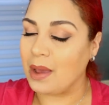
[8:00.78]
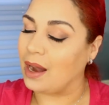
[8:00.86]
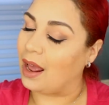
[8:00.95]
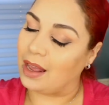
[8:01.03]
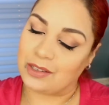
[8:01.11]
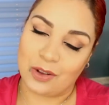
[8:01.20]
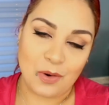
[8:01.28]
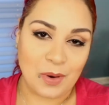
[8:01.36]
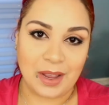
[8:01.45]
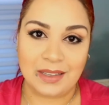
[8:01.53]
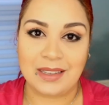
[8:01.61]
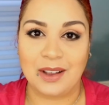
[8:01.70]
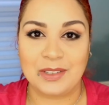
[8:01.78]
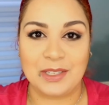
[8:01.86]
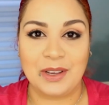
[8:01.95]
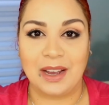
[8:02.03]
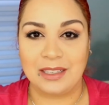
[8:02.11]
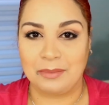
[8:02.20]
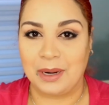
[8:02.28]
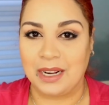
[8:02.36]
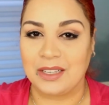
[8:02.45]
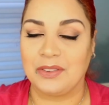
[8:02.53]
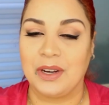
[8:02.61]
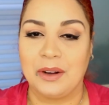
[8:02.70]
And as always, I'll see you guys in my
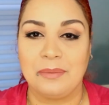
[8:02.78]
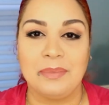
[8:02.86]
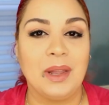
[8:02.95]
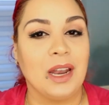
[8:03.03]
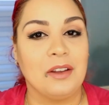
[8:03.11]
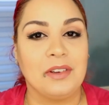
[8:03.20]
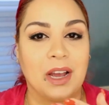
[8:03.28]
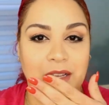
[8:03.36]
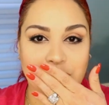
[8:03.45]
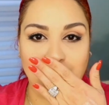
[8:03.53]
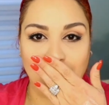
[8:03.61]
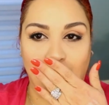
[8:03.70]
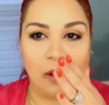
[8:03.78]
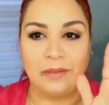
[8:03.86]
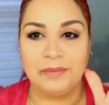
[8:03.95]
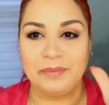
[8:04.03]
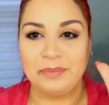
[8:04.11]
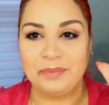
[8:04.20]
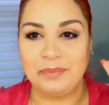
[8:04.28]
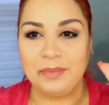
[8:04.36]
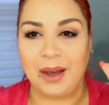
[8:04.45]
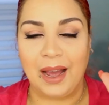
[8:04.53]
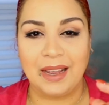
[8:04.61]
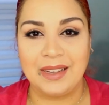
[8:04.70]
next video. Love you guys.
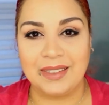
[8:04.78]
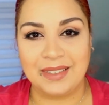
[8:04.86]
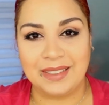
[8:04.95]
Bye.